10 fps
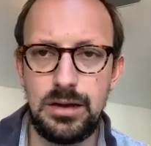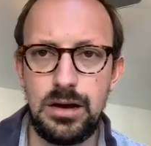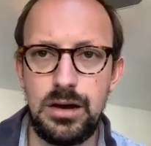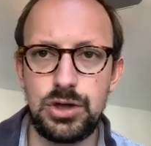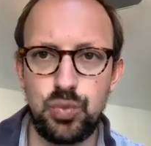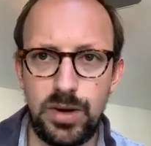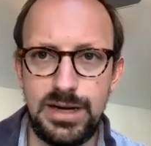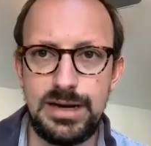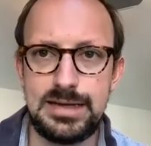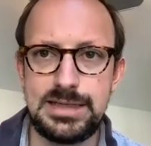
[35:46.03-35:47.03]

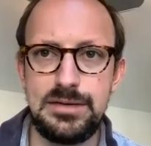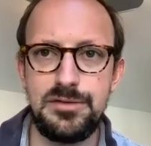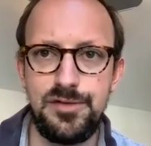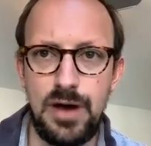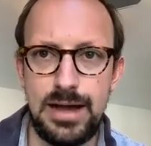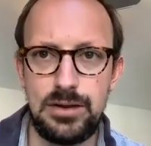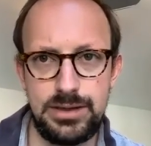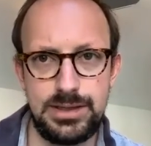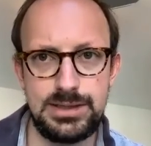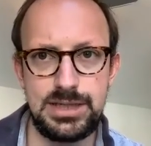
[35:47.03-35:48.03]
2019
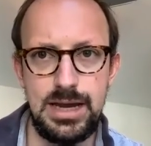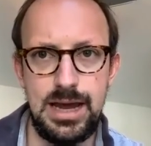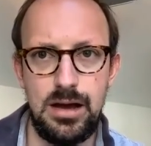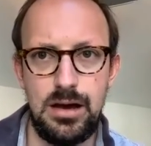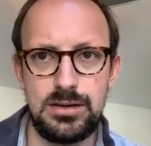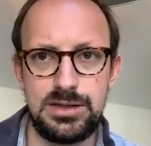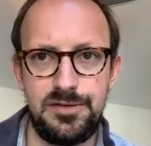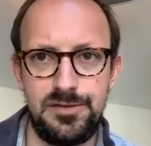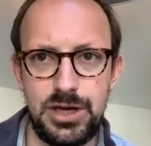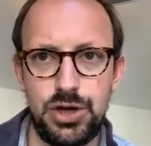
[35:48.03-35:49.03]
filings to
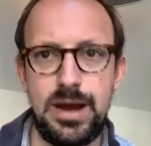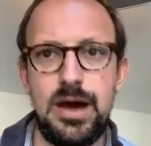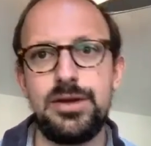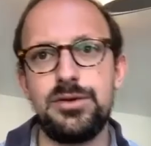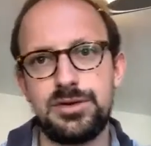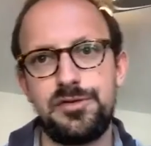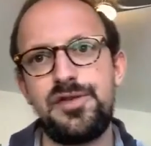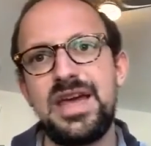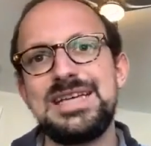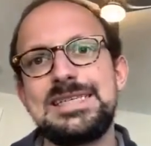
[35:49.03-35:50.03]
figure out, there is a
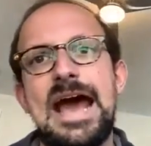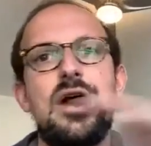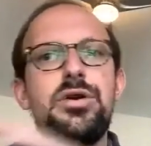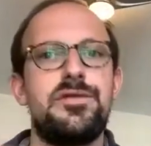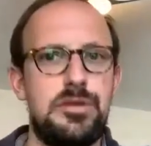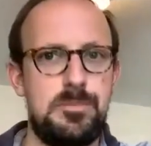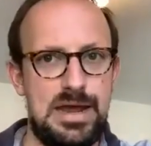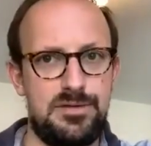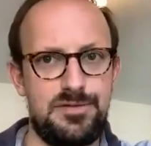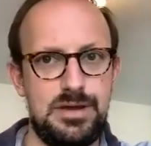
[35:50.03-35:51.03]
phase out of the
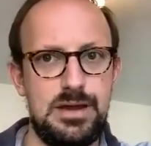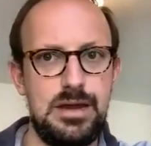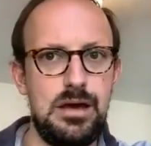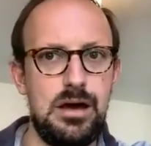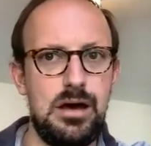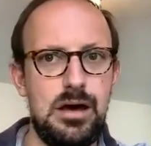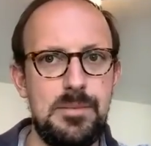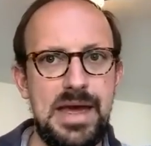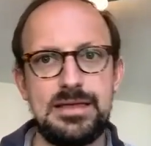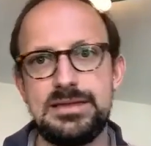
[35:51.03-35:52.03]
benefit
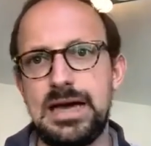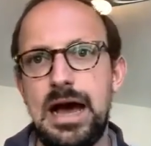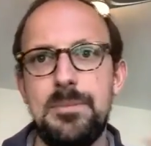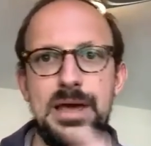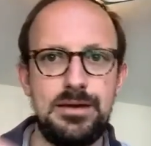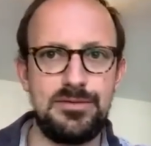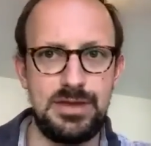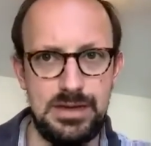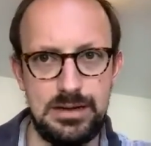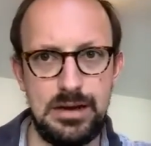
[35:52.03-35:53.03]
at the top end of
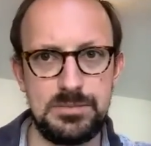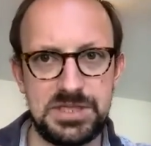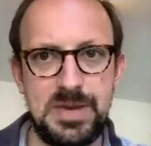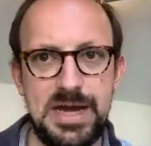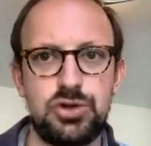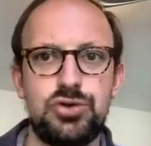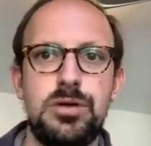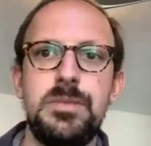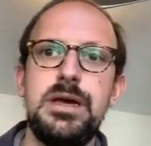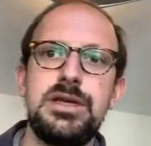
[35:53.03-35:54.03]
the income
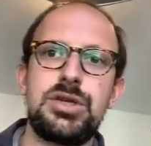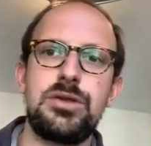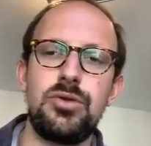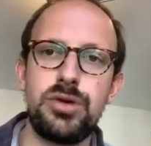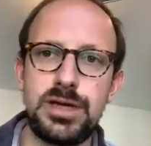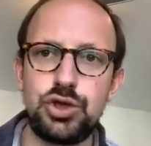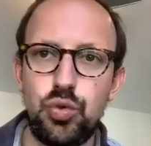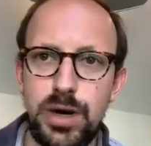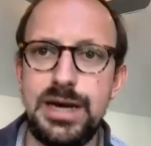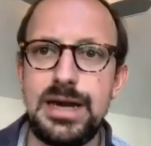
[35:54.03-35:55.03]
spectrum. So they'll look at
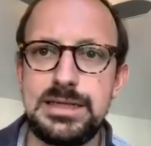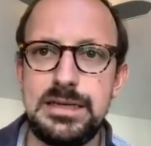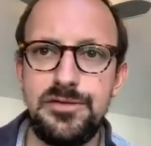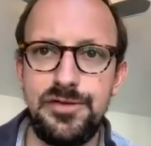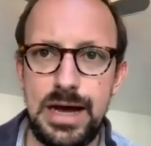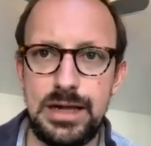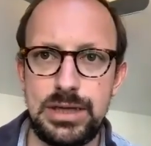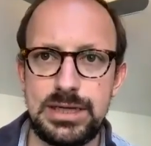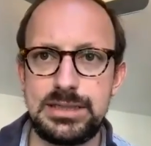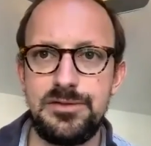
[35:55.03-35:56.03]
2019
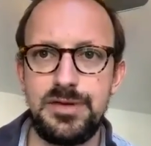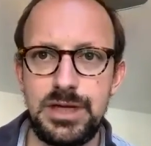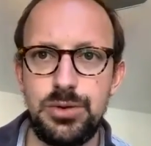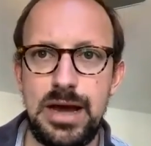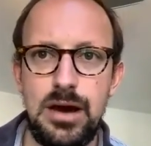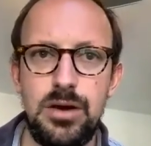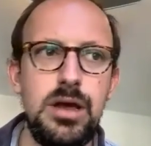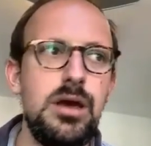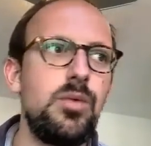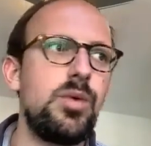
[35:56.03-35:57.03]
filings to figure out
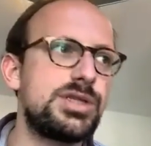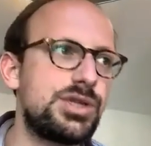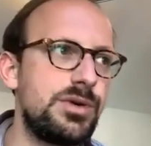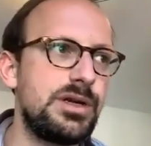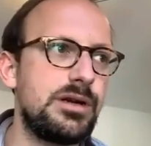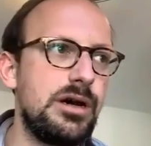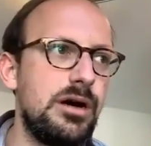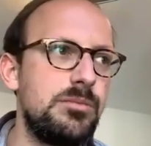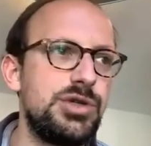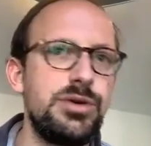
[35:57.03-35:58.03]
what's your
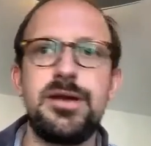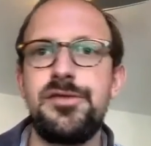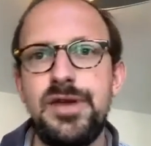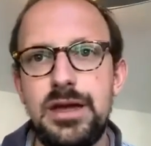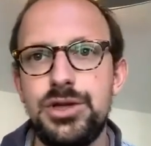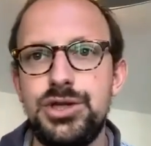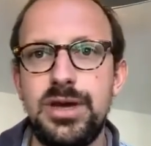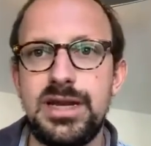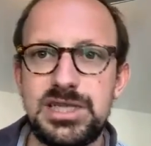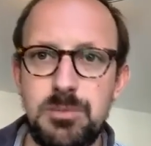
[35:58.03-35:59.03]
income, do you
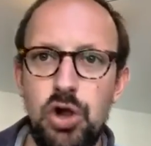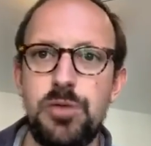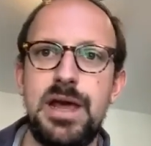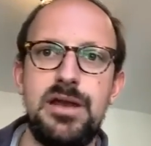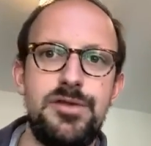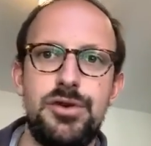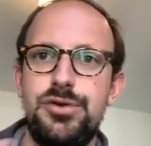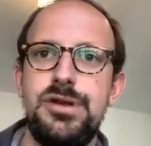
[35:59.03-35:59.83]
get a smaller benefit or do you